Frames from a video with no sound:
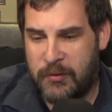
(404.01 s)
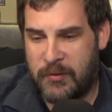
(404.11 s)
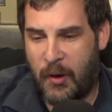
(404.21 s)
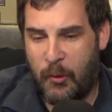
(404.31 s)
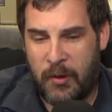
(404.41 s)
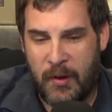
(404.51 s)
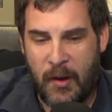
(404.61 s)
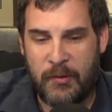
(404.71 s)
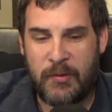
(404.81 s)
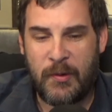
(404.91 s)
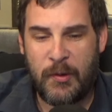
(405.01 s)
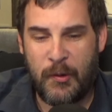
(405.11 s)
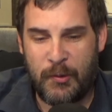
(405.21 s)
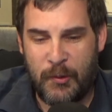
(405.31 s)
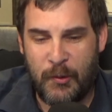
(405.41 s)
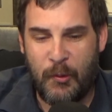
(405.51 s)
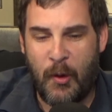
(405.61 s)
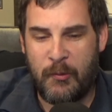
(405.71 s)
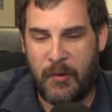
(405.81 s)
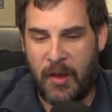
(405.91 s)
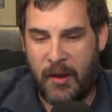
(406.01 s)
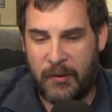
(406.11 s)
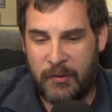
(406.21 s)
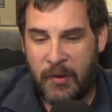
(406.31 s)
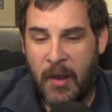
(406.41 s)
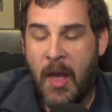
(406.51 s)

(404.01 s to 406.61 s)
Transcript: showing us your new overlays?